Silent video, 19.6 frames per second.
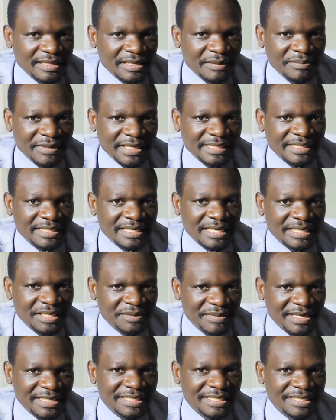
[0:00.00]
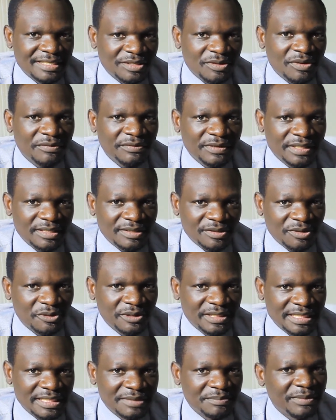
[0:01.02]
meat and makes it soft, so
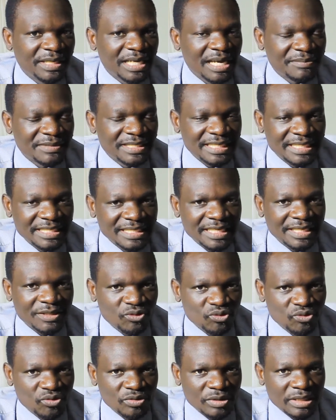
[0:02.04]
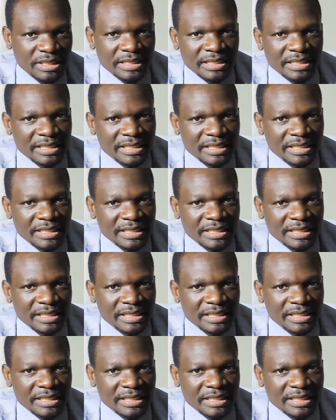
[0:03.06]
it becomes easier to cook.